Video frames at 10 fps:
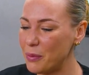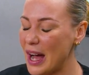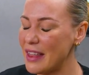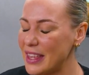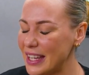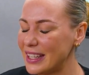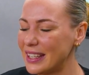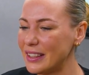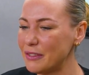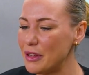I
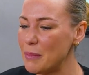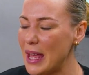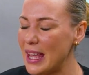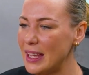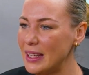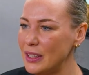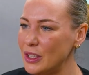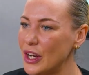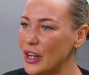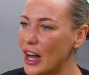think for me,
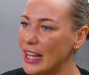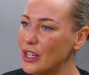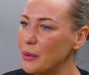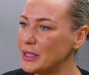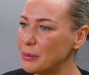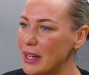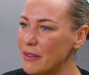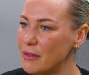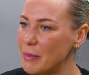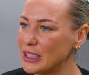IQ is one
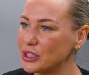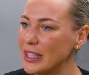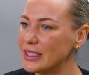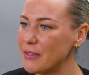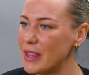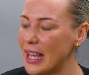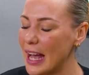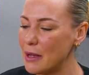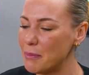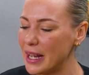of my strengths of the
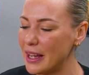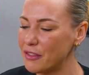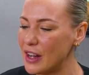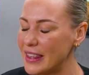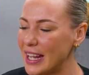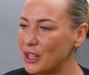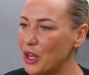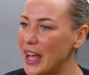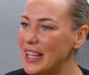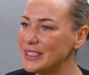game, but I find that a
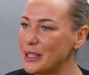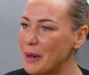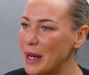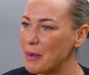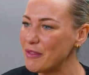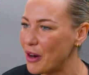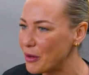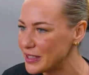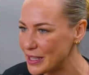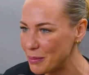lot easier when I'm
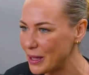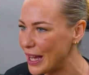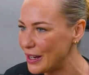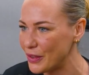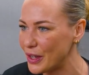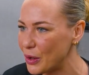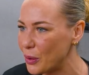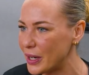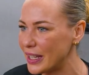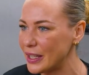involved in the play and on the
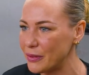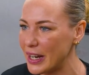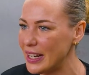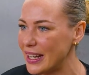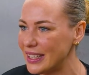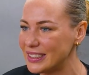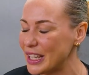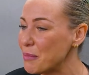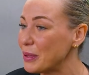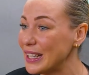court and can read it. It's
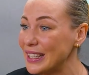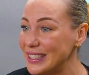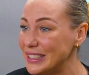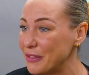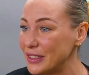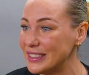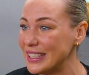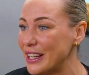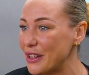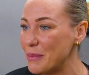completely different
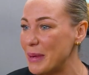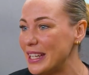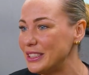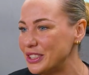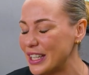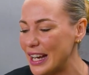sitting on the bench.